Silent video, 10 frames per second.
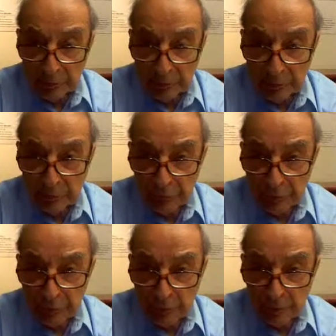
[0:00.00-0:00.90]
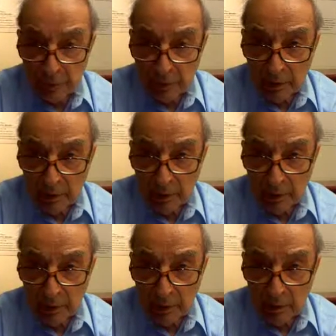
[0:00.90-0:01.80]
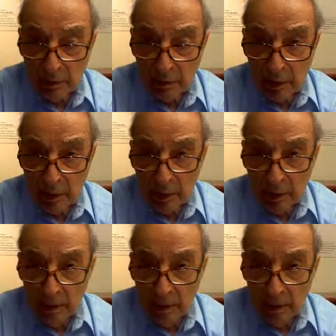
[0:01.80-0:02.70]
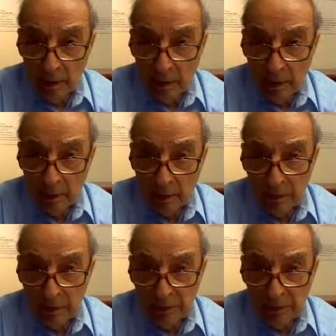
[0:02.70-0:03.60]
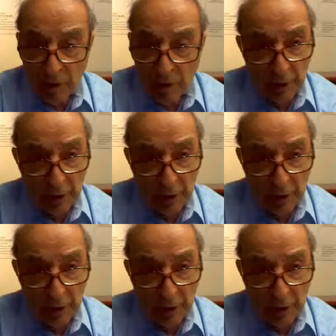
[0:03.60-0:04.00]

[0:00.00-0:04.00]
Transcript: as one viewer of the scene, I can say that I feel